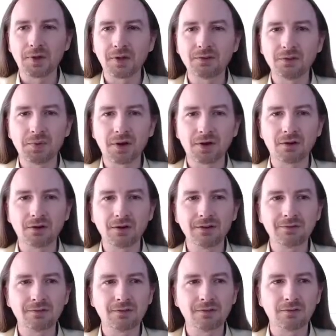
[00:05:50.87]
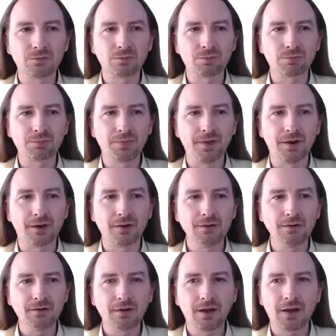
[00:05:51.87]
debugger isn't
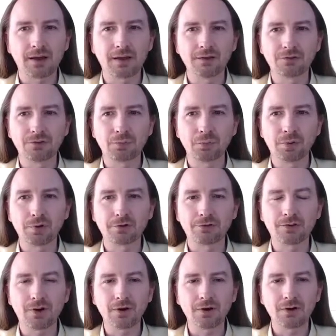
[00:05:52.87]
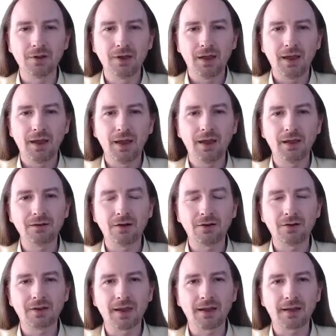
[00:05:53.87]
there, I can just push start and
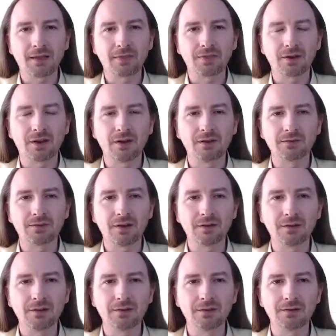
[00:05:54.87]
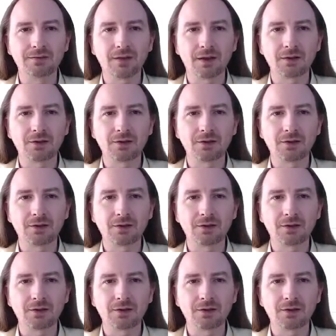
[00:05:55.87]
I'll get at the content inside